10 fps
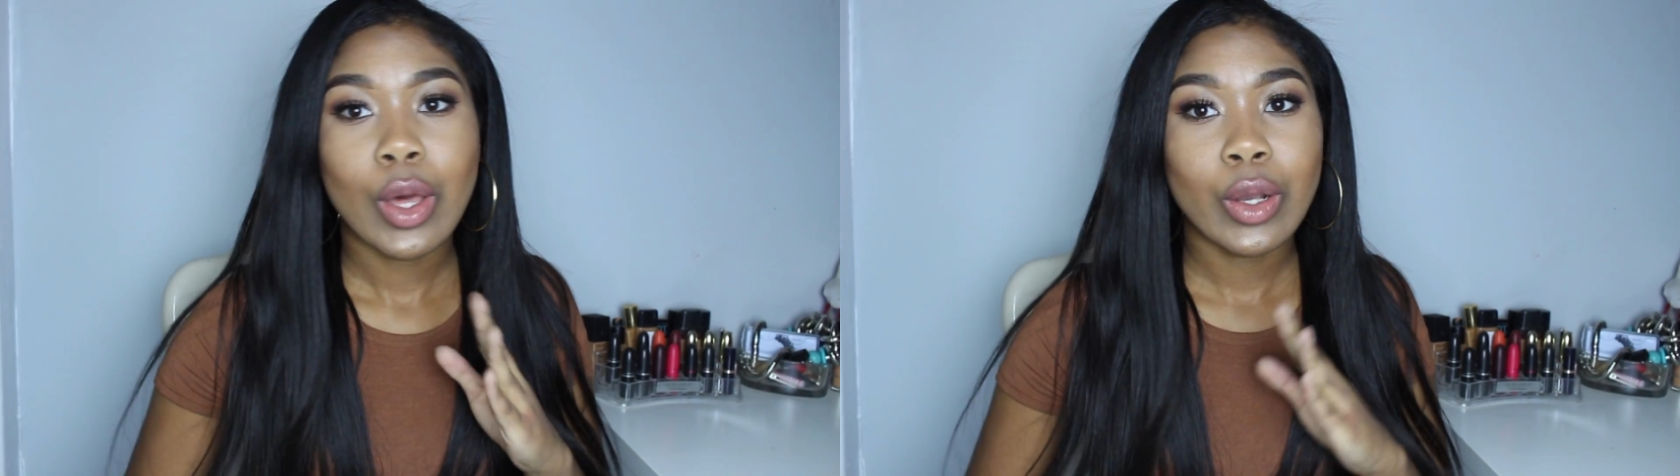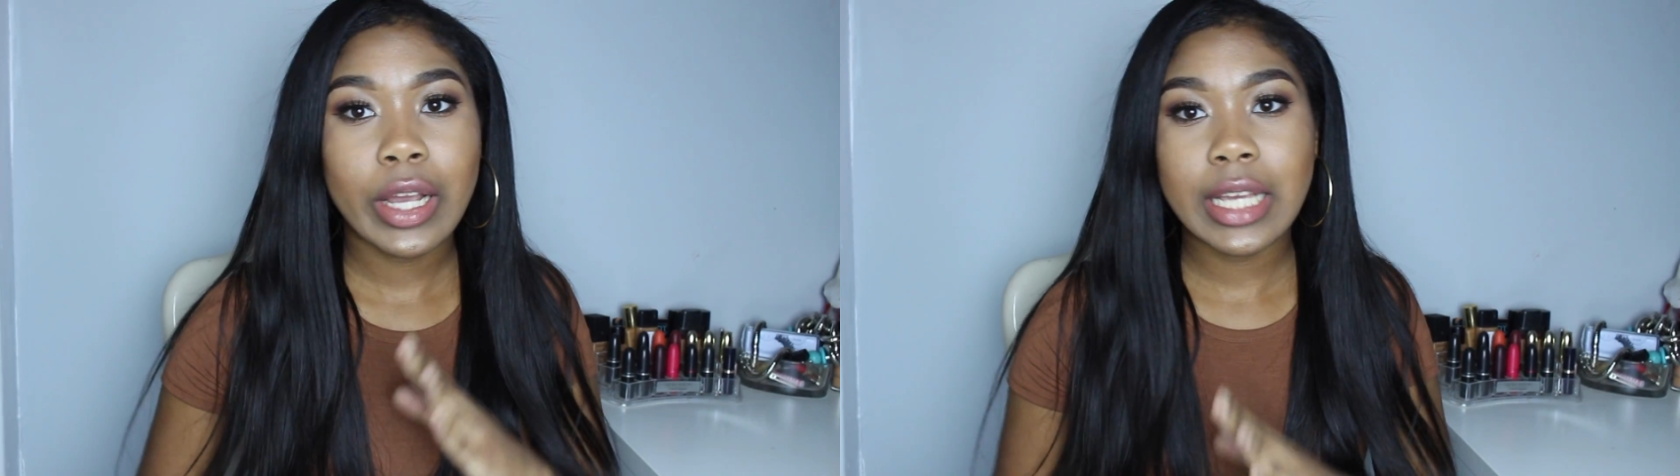
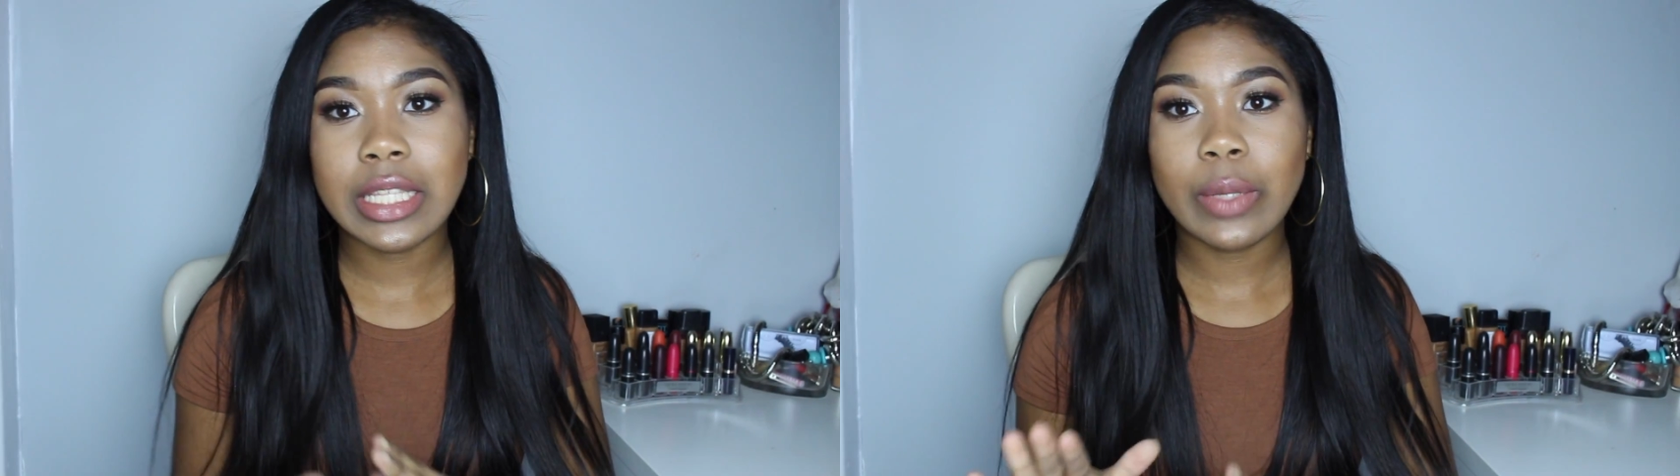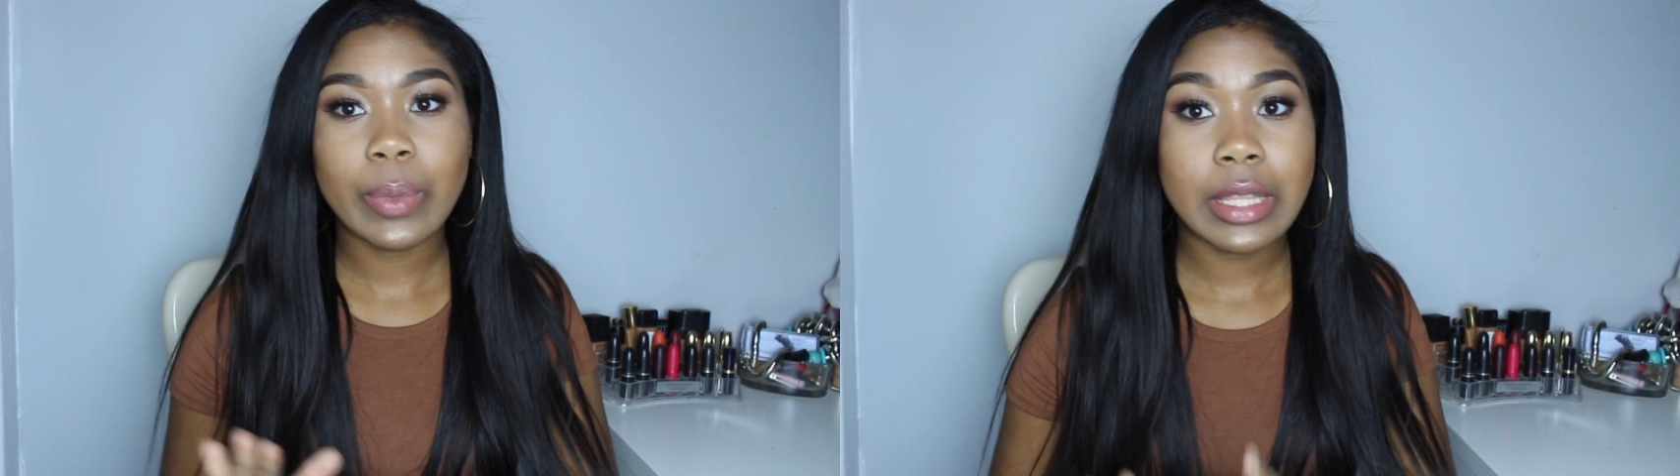
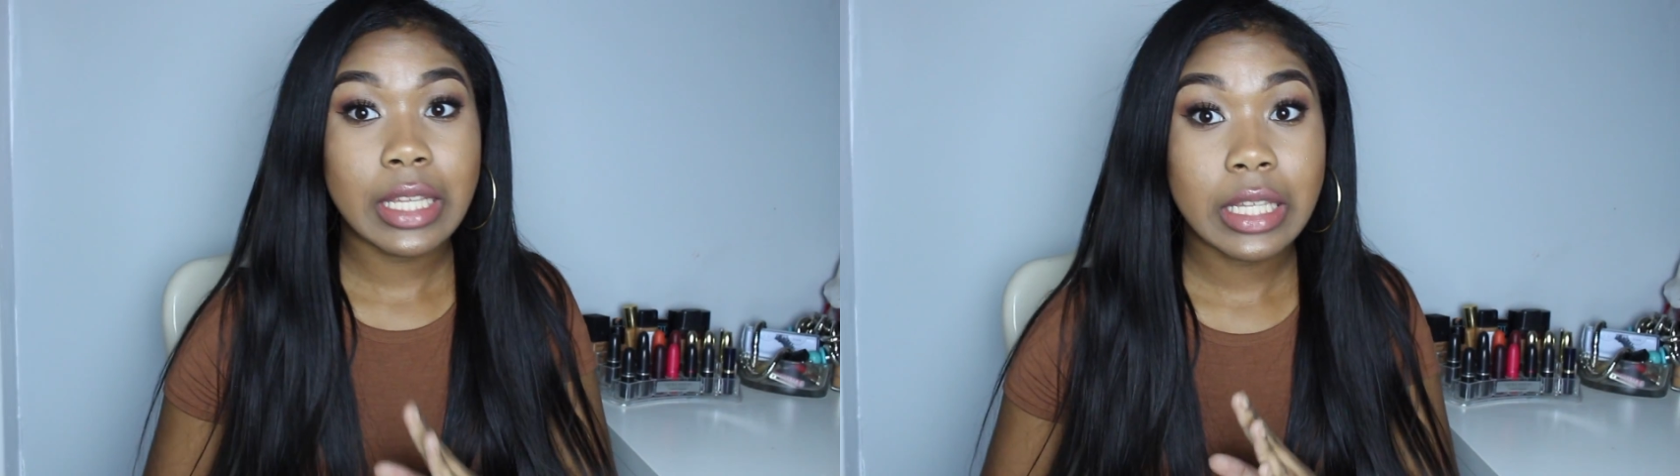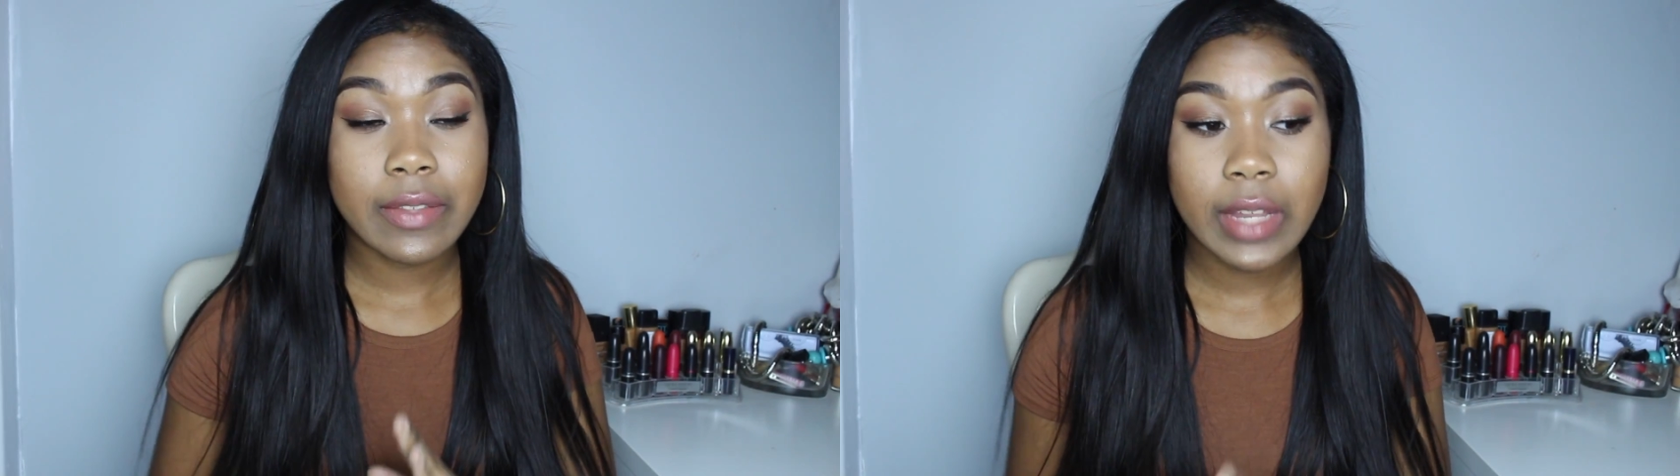crazy with
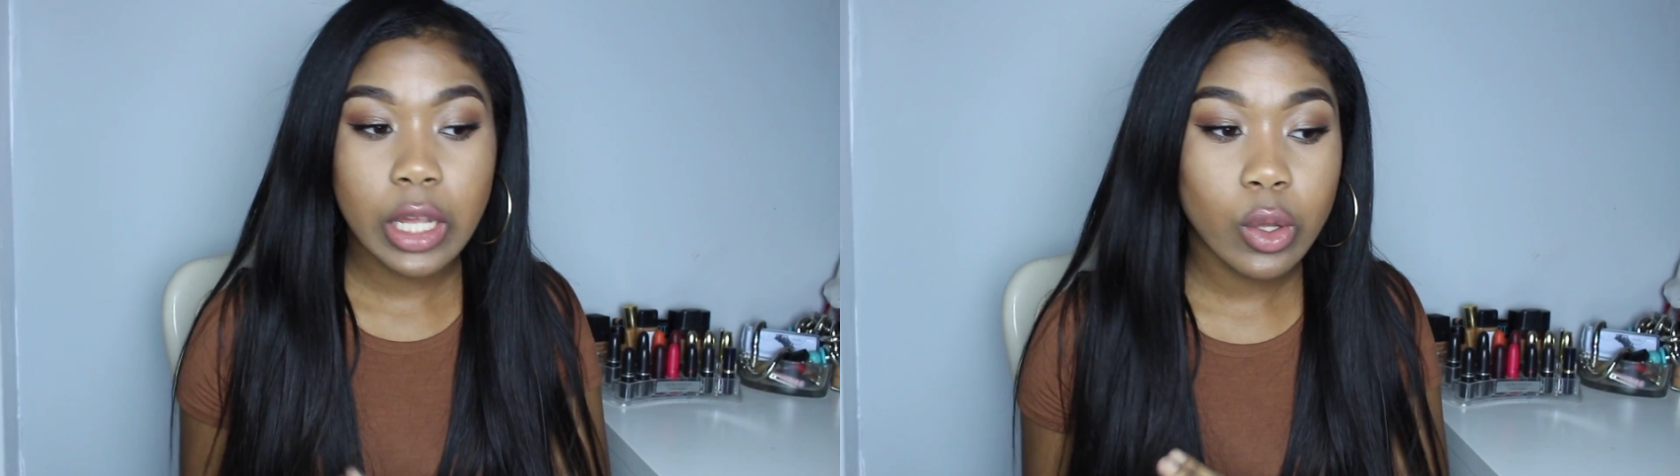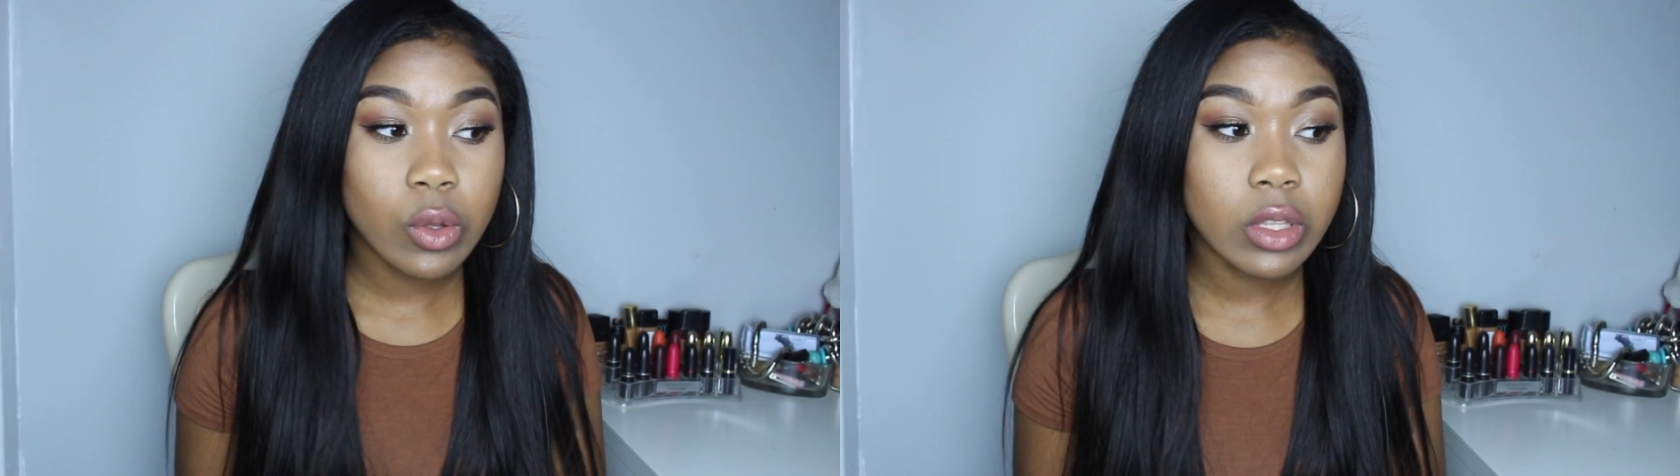these
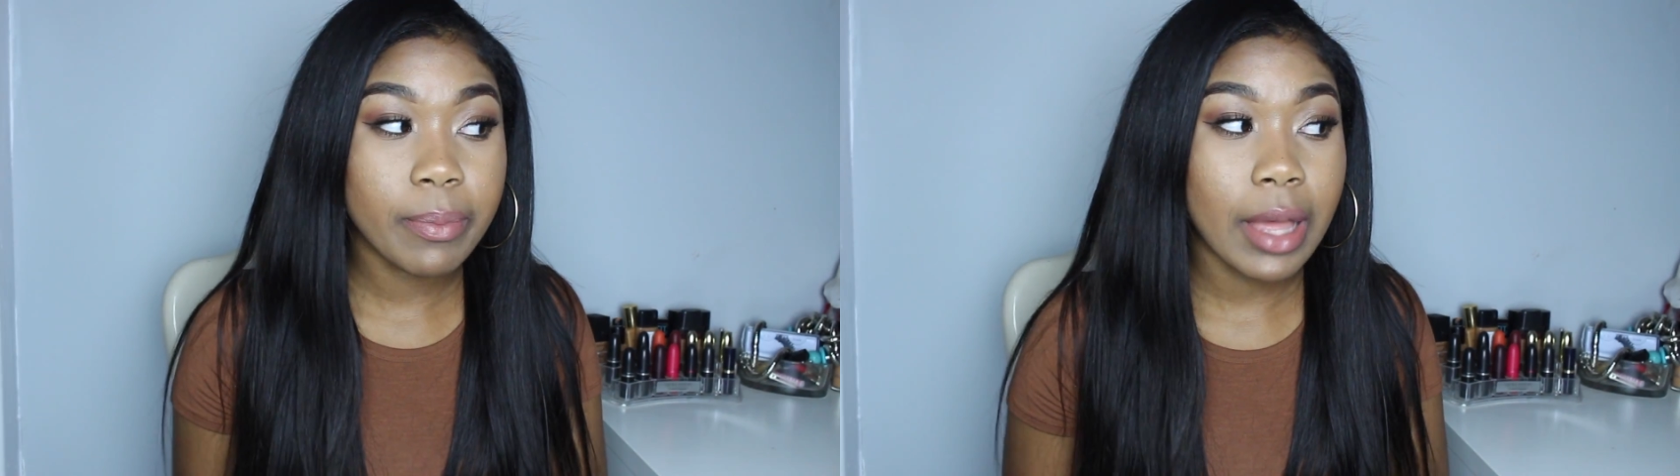videos,